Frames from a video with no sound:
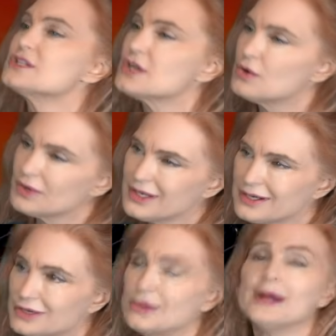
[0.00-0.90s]
So, you
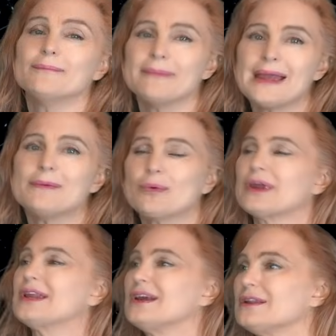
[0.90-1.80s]
know, maybe we're
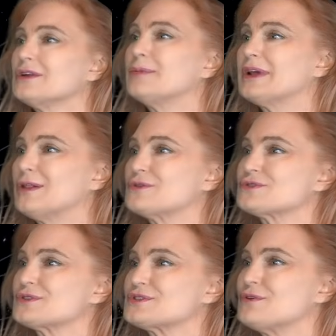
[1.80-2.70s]
getting a little bit
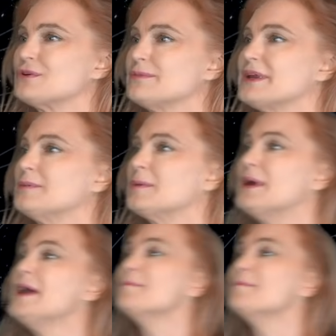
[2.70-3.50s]
closer to solar minimum.